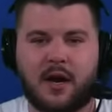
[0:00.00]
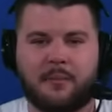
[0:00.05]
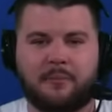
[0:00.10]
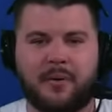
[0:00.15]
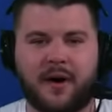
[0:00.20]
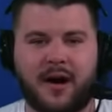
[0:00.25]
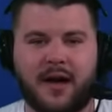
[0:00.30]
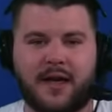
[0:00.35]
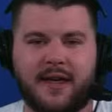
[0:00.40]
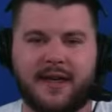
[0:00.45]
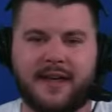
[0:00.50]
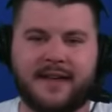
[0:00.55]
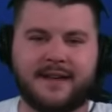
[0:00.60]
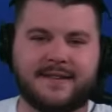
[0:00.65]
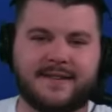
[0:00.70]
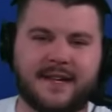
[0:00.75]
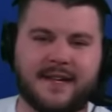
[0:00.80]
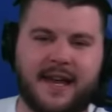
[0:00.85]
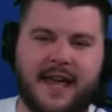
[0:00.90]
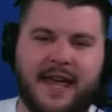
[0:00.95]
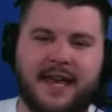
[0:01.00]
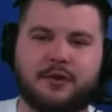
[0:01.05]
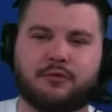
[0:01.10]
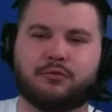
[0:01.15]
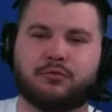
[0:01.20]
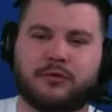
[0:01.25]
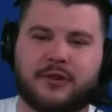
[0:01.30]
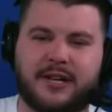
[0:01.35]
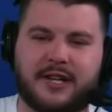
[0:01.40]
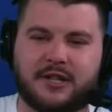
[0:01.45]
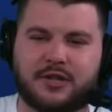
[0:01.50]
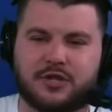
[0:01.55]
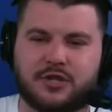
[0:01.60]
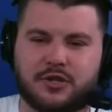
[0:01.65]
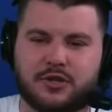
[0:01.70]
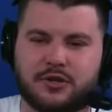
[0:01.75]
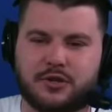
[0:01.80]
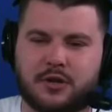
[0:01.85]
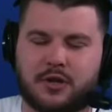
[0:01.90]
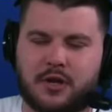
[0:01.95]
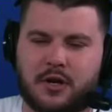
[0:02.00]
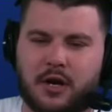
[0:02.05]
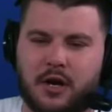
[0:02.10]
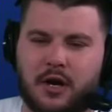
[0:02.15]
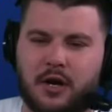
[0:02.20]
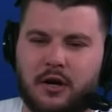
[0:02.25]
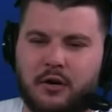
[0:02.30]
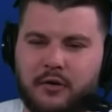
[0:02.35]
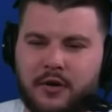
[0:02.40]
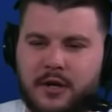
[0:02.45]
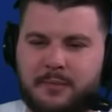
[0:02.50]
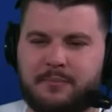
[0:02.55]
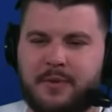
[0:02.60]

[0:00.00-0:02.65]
But is it a reach currently?